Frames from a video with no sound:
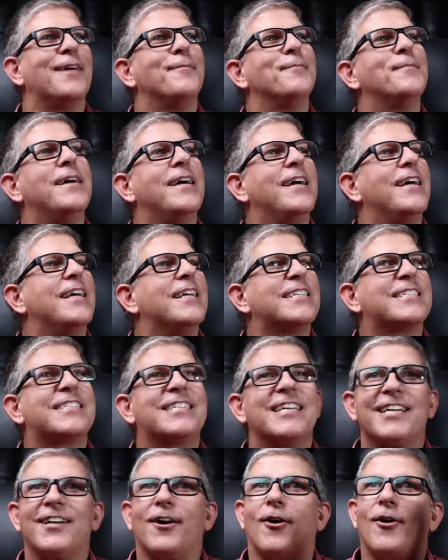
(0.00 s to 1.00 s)
I'm
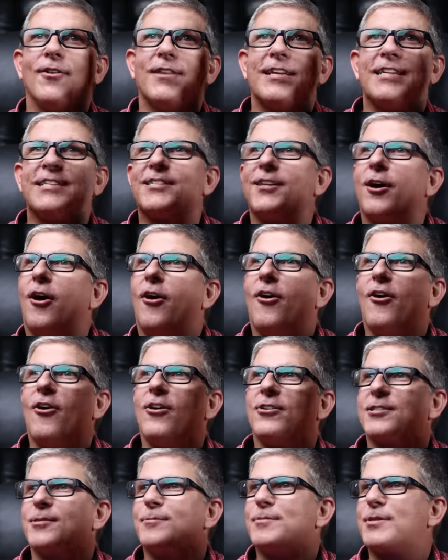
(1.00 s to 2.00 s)
seeing all these
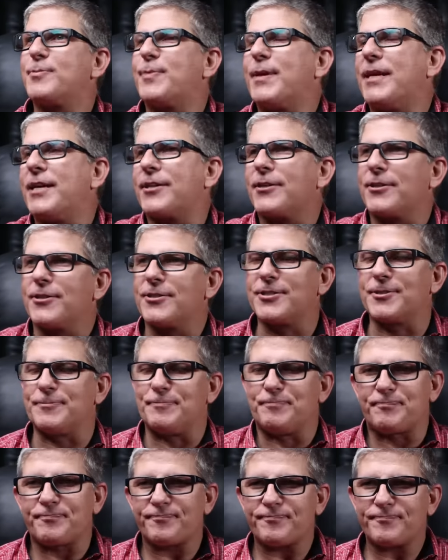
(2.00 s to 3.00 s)
awesome speakers,
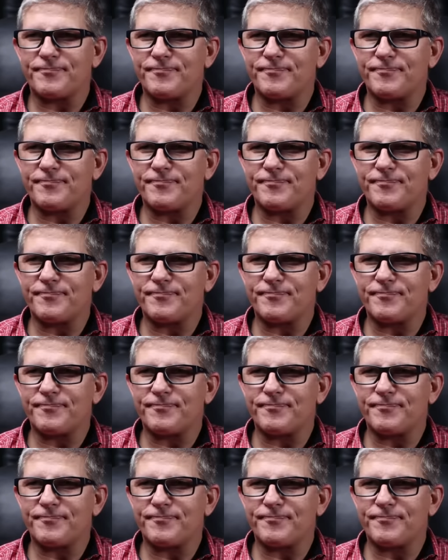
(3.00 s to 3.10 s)
and